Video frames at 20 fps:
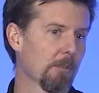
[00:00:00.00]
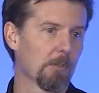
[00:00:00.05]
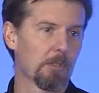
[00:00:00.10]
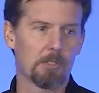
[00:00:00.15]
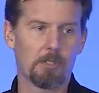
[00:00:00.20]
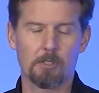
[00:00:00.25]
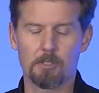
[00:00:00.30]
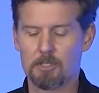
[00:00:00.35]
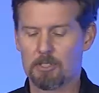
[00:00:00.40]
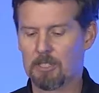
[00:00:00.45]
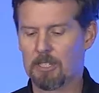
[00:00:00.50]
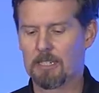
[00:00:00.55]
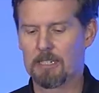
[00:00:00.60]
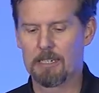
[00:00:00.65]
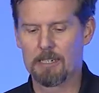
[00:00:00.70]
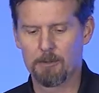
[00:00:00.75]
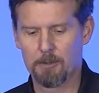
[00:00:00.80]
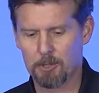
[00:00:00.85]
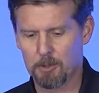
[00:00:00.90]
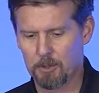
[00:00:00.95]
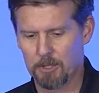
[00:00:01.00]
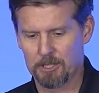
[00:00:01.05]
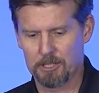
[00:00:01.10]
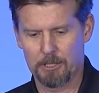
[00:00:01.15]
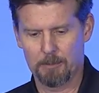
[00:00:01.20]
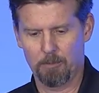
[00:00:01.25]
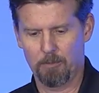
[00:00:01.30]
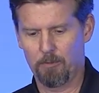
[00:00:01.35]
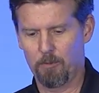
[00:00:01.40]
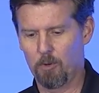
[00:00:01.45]
results in any which way,
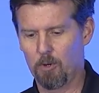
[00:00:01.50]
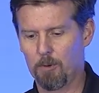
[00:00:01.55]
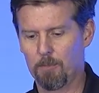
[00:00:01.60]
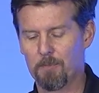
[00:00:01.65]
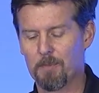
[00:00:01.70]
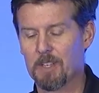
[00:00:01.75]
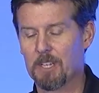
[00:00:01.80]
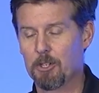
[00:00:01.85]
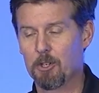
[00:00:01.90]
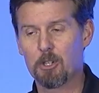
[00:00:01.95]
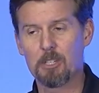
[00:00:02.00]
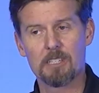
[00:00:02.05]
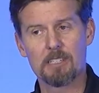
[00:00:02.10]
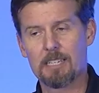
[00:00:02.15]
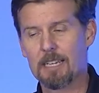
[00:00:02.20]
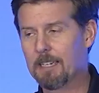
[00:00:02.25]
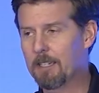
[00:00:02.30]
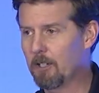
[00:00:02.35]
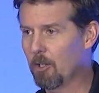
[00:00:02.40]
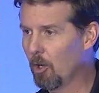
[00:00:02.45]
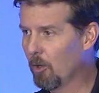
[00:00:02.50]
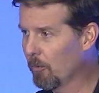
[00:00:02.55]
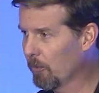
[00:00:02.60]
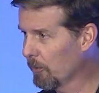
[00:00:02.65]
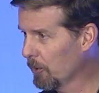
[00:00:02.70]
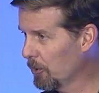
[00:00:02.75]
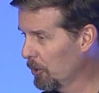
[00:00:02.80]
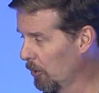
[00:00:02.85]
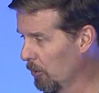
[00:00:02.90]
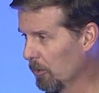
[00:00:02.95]
shape, or form. You can take
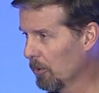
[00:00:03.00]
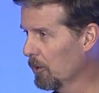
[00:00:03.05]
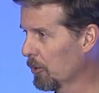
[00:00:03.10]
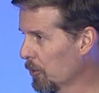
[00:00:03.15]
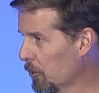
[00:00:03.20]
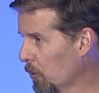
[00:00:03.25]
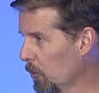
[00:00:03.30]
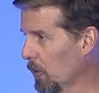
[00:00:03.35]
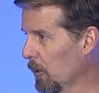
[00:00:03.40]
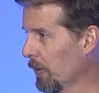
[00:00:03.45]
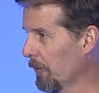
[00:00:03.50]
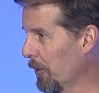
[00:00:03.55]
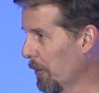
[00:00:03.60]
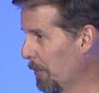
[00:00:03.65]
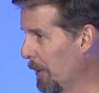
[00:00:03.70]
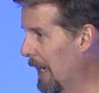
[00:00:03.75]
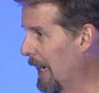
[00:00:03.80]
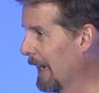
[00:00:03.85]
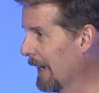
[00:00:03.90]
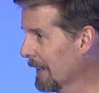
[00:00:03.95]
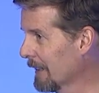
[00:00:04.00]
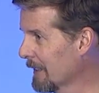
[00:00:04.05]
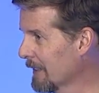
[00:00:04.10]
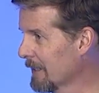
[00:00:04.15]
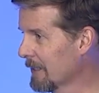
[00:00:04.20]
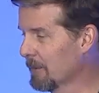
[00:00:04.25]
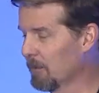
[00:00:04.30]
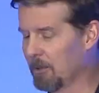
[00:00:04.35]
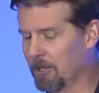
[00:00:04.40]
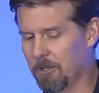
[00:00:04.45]
over total control of the
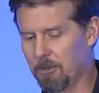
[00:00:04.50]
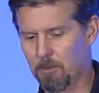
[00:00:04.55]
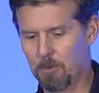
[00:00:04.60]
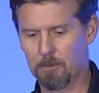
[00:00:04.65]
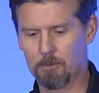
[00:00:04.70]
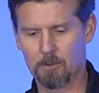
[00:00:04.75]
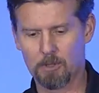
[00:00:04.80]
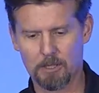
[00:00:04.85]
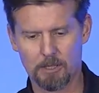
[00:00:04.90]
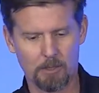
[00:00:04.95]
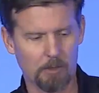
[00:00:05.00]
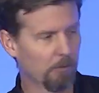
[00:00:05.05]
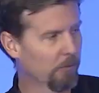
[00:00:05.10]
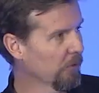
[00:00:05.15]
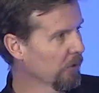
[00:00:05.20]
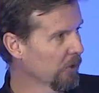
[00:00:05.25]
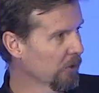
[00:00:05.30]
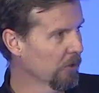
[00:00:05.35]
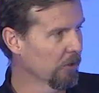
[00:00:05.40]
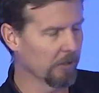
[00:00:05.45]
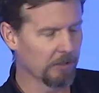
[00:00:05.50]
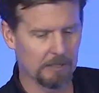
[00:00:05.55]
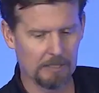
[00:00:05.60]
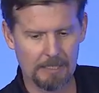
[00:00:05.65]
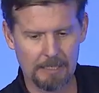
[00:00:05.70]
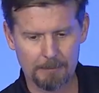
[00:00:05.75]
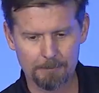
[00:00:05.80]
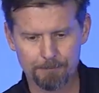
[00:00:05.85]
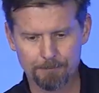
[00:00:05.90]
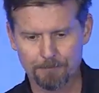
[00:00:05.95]
box, which is what we're going to hopefully show you
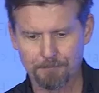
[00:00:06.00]
today.